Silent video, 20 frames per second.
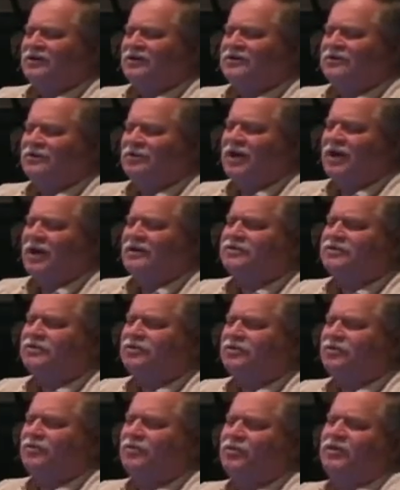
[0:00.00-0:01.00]
So we ask
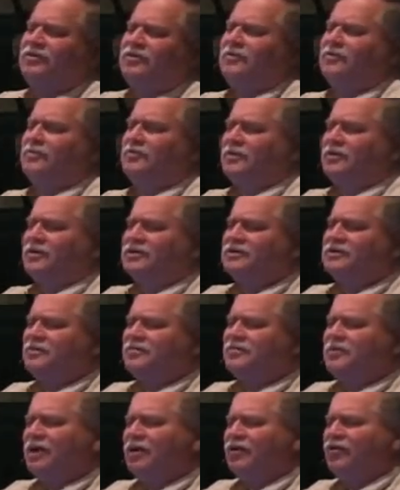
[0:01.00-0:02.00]
you to breathe upon us
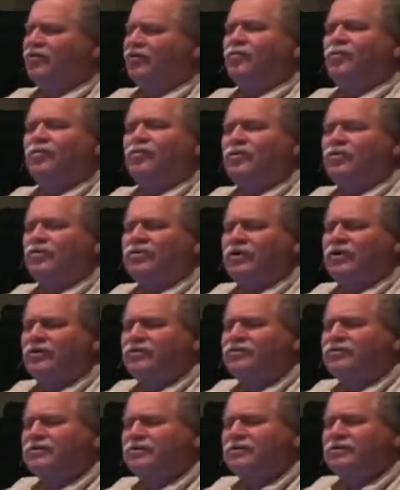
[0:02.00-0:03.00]
and make your world
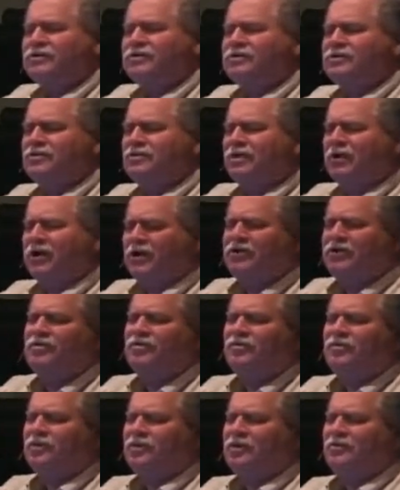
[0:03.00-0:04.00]
known to us, your
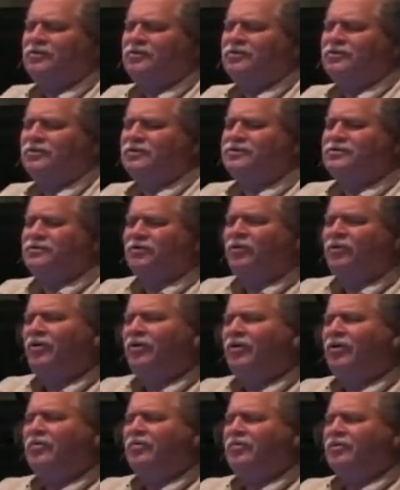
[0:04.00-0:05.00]
kingdom known to us, your
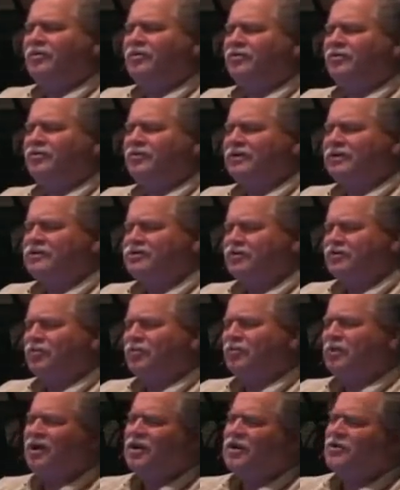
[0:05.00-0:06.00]
heart known to us, your
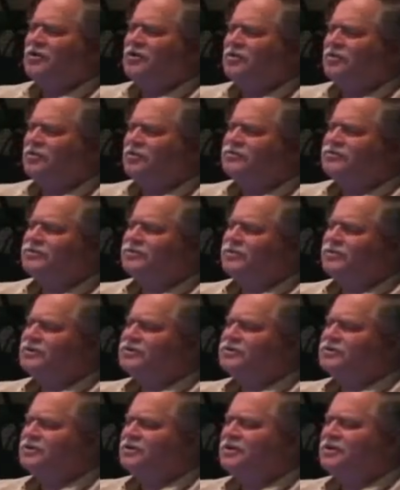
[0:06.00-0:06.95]
mind known to us,